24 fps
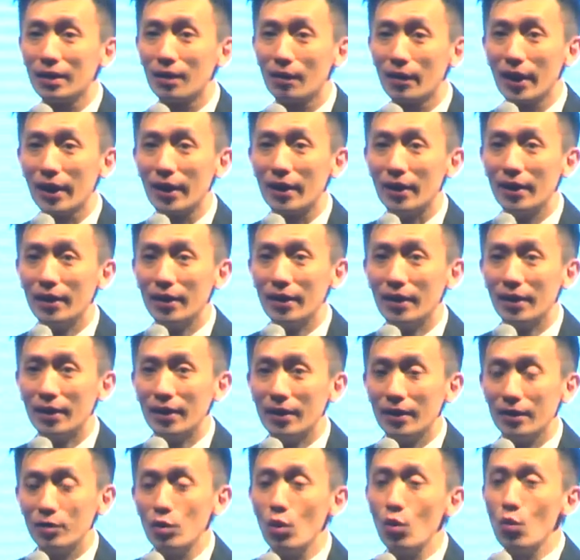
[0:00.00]

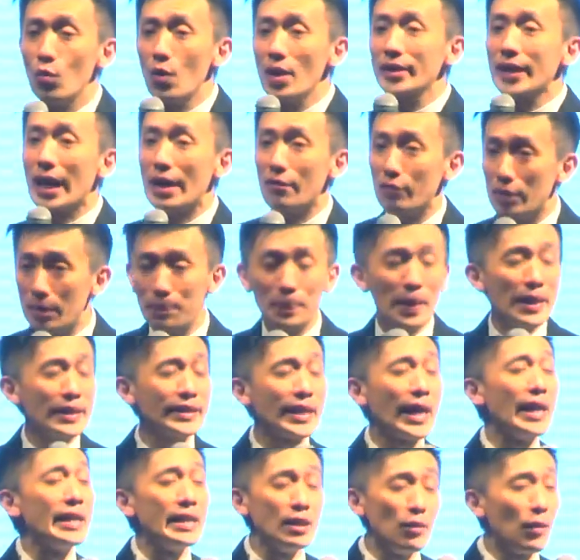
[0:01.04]
Correct. No one can replace
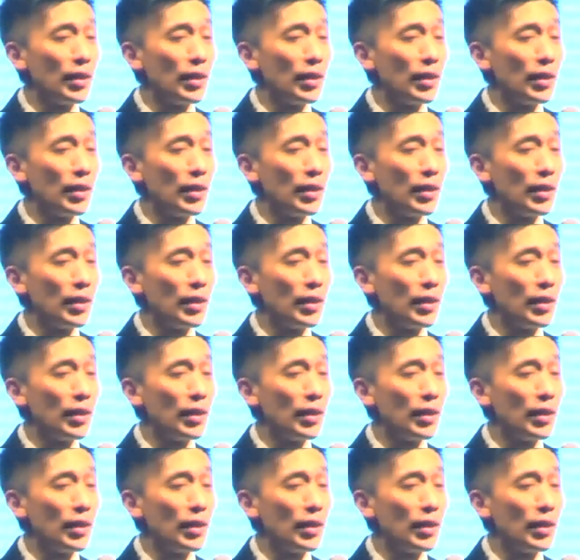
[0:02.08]
any